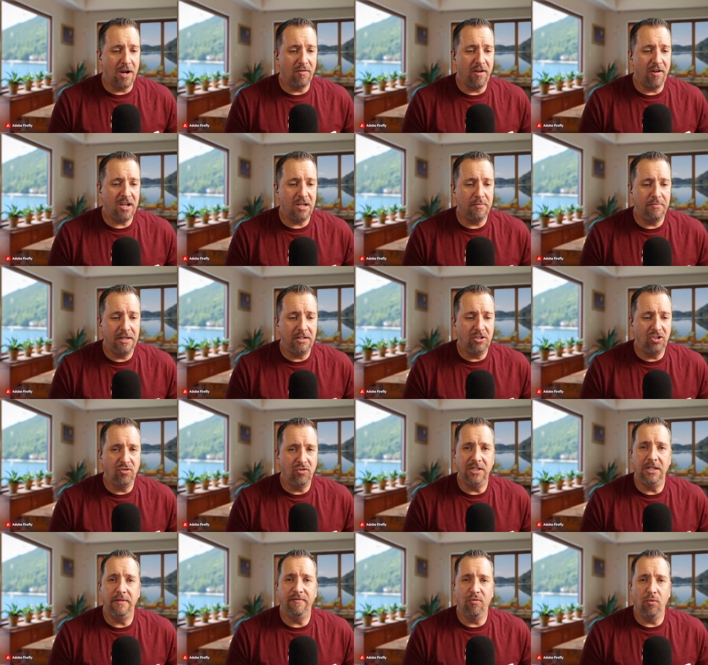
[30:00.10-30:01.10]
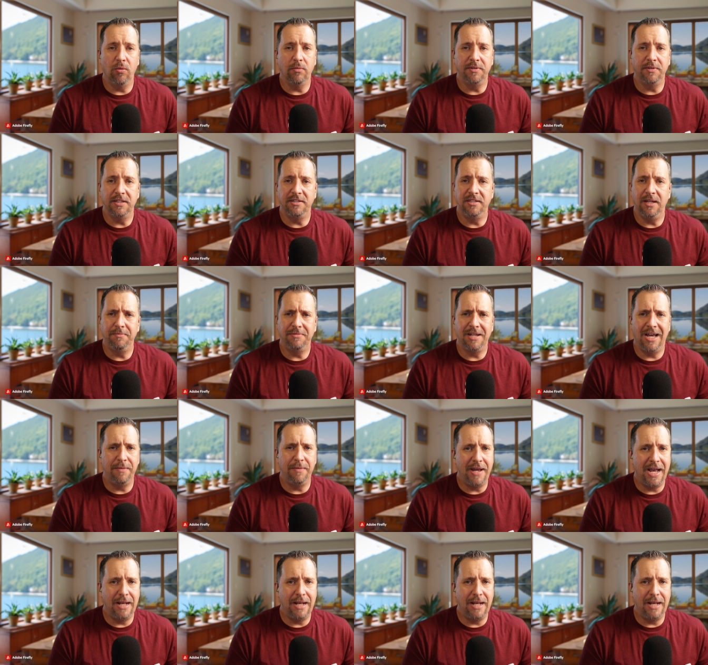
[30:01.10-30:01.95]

I recommend treating for them at the same time?